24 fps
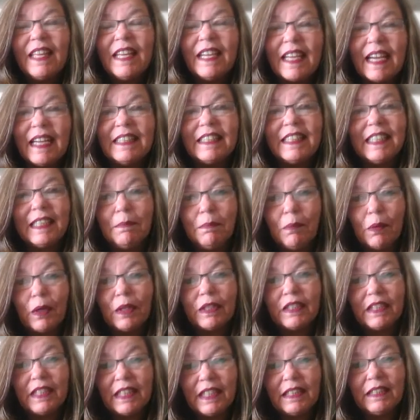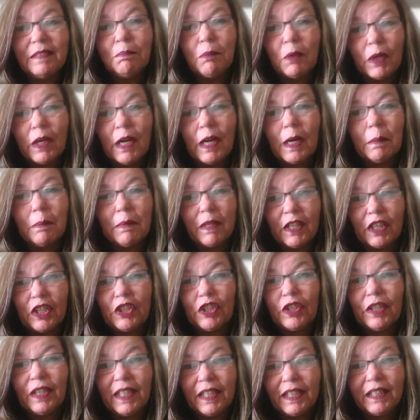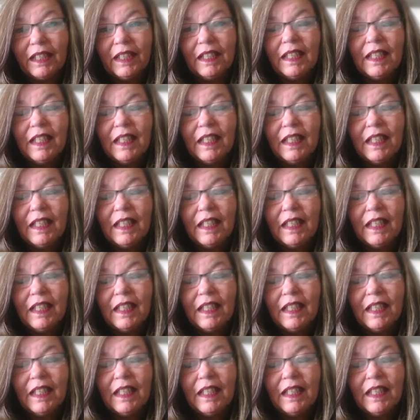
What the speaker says: I did more harm than good.